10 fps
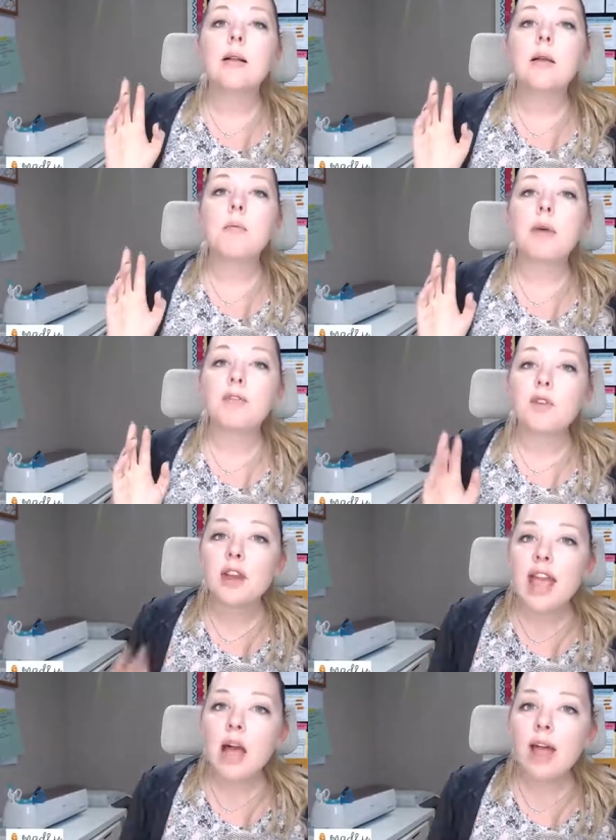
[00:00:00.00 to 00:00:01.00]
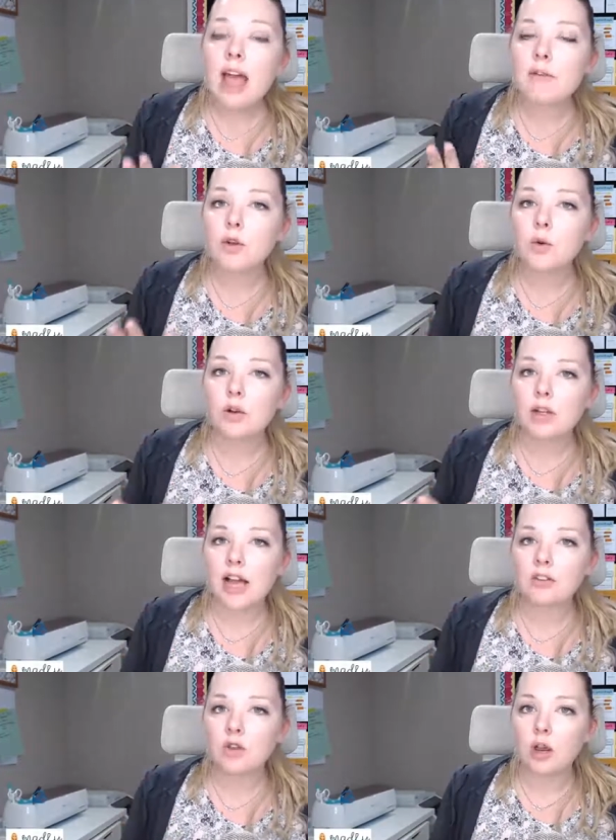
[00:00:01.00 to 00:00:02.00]
But for now, I have Google
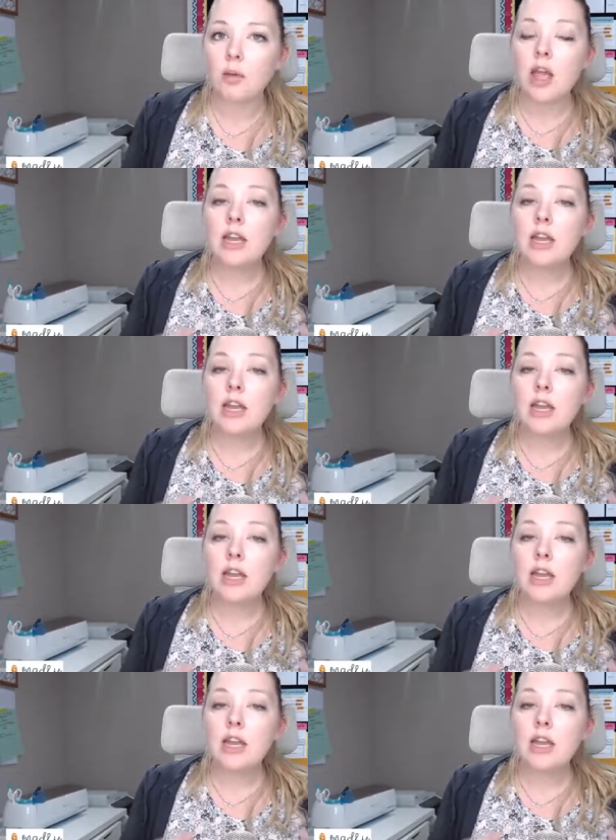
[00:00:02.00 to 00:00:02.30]
Classroom.